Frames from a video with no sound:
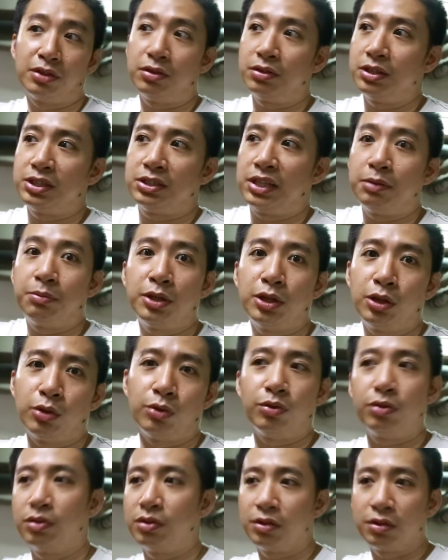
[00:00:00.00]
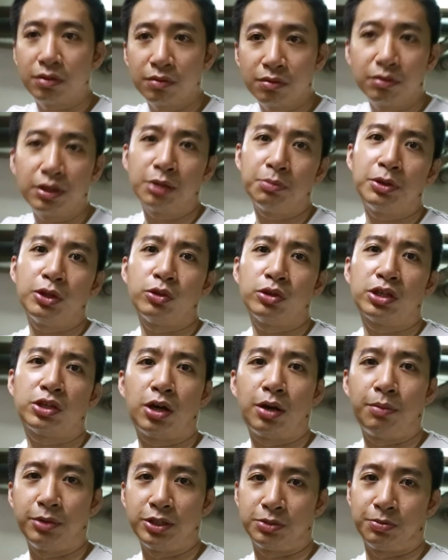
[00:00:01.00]
just let me know. Let me know in the
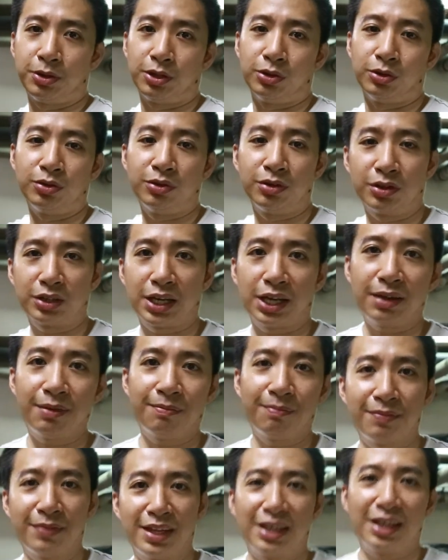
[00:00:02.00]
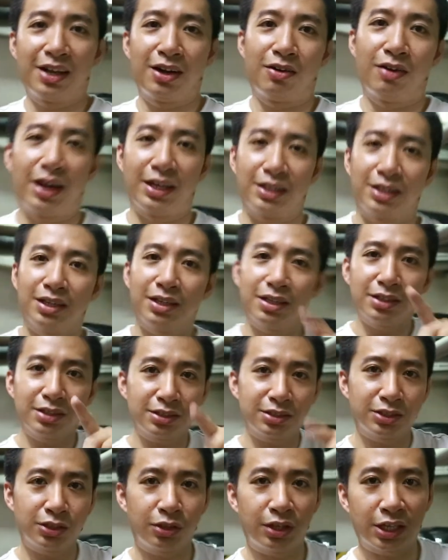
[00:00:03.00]
comments below. Okay? Right.
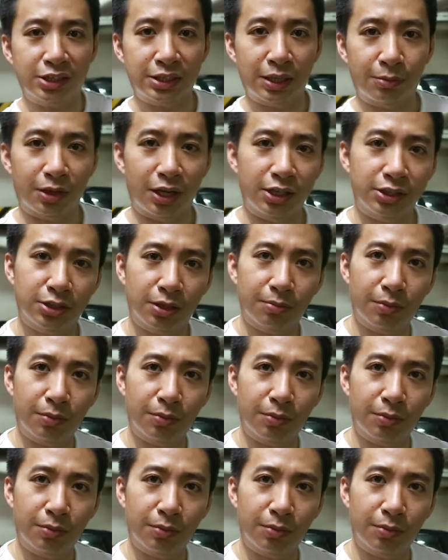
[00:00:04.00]
See you next time, guys.